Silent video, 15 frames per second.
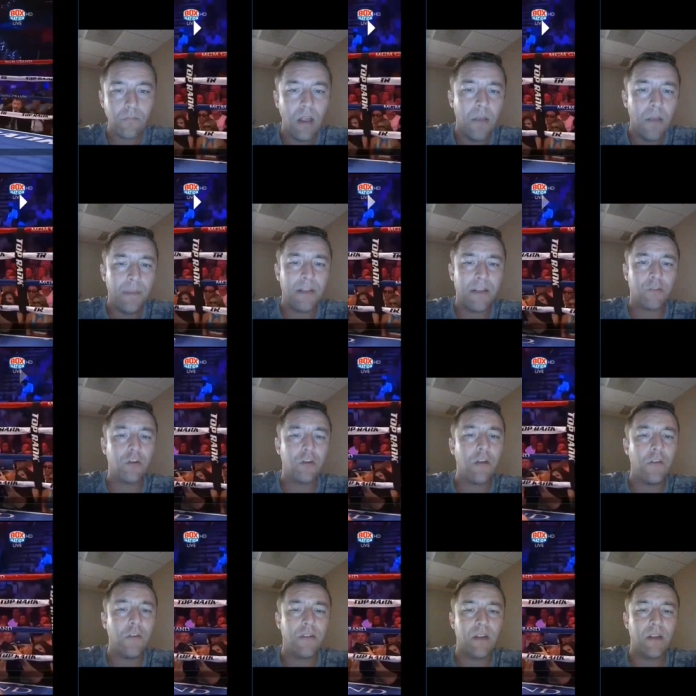because
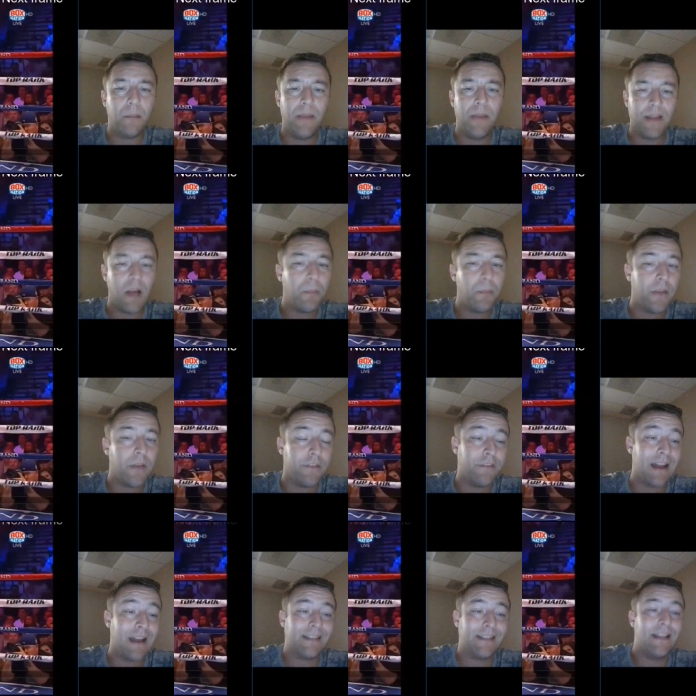Crawford is going to pick up on the
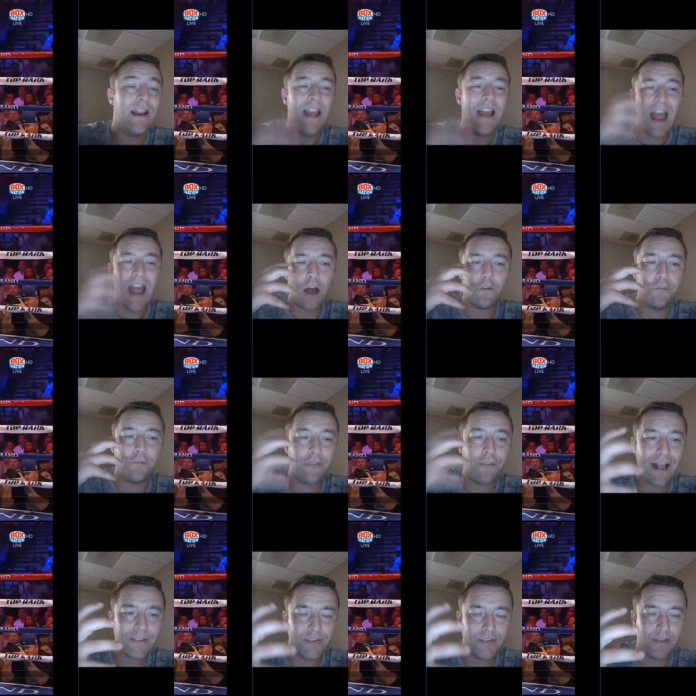fact that how
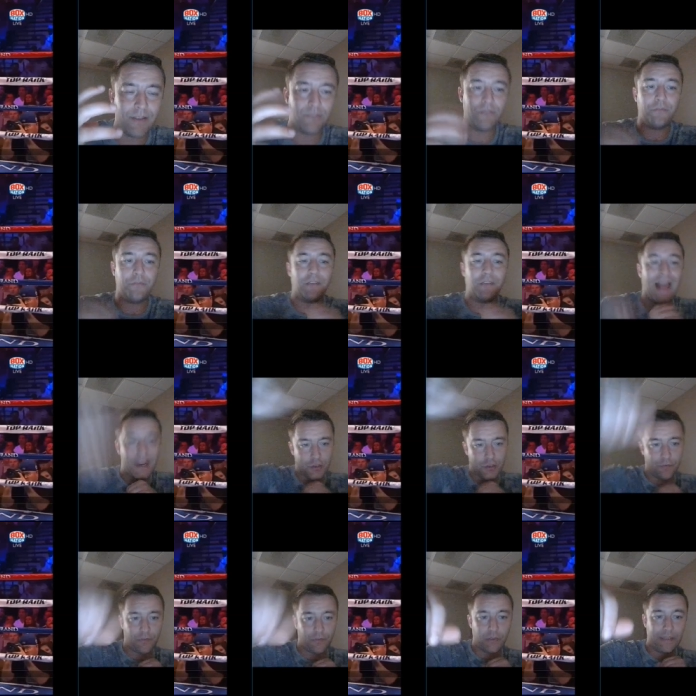fast this flash
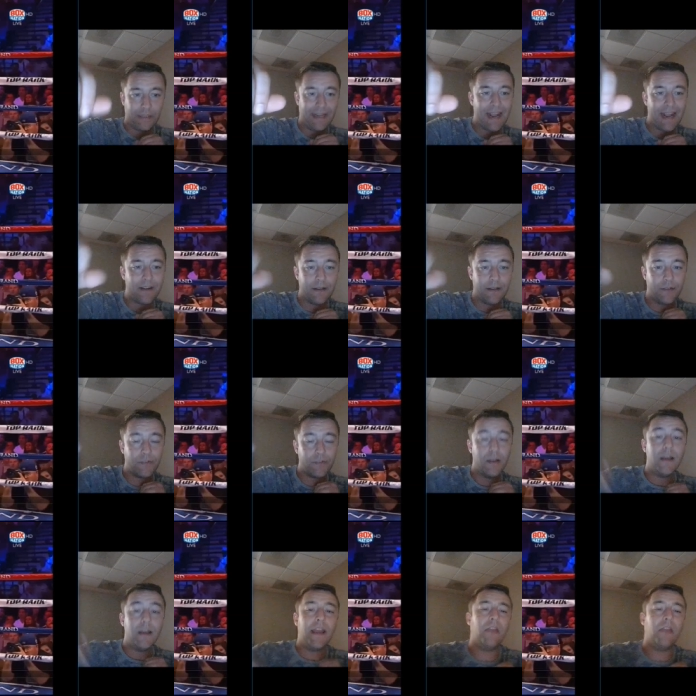of the lead hand is
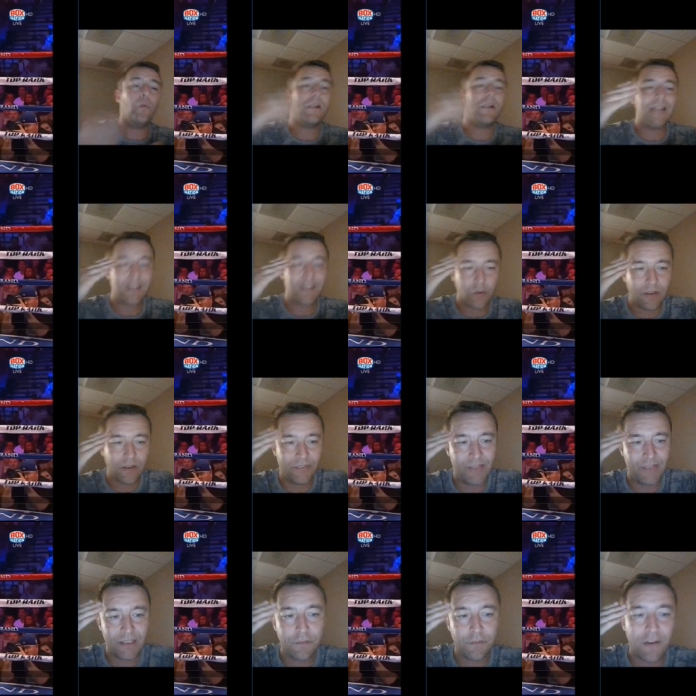and what that's going to
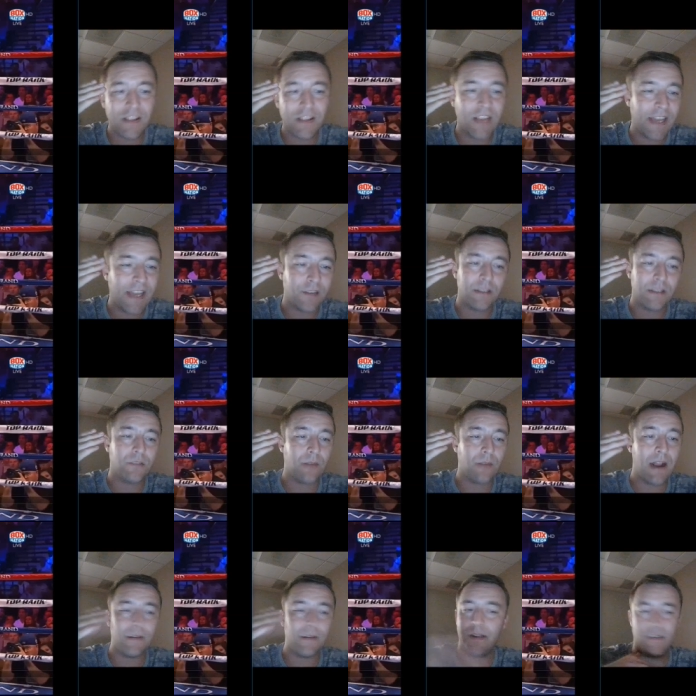signify later in the
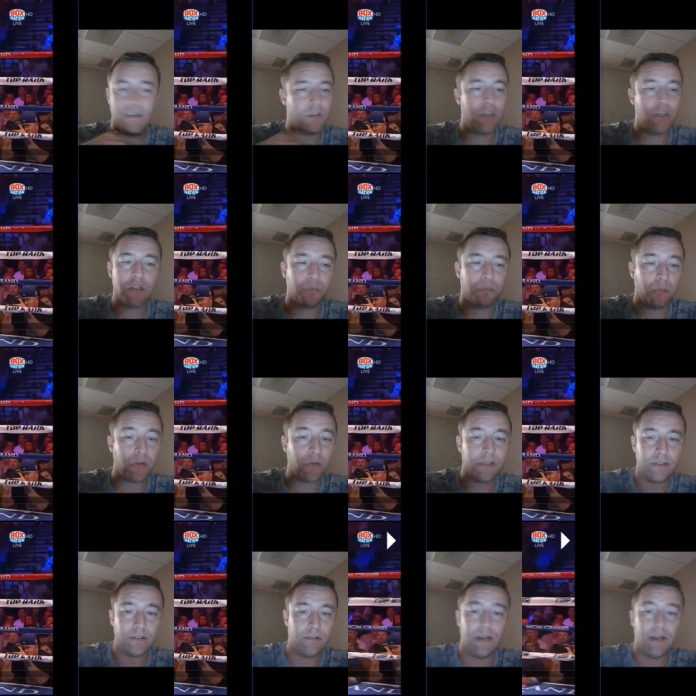round, and it's just
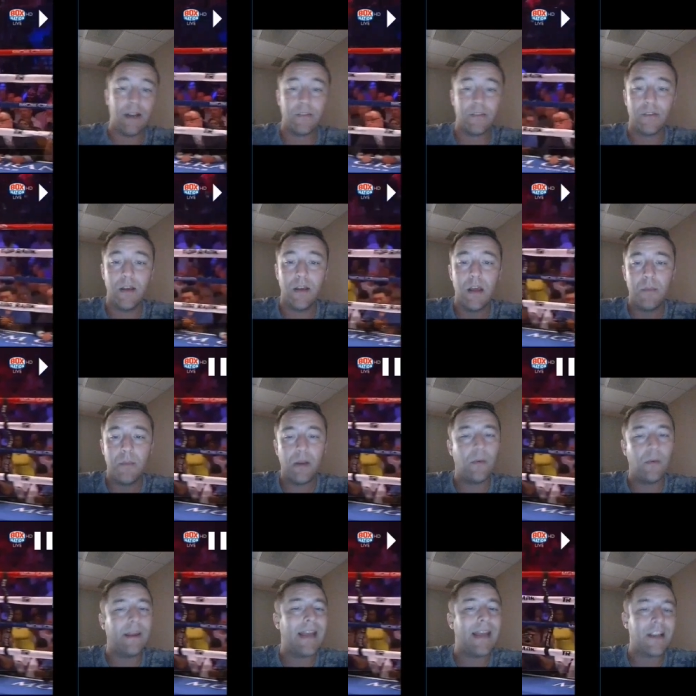brilliant, you guys. But
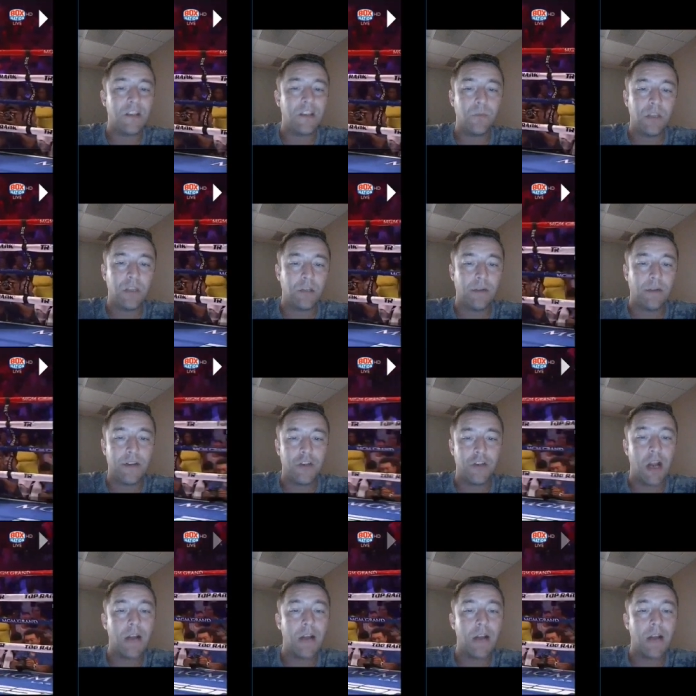anyway, catches him with a great shot.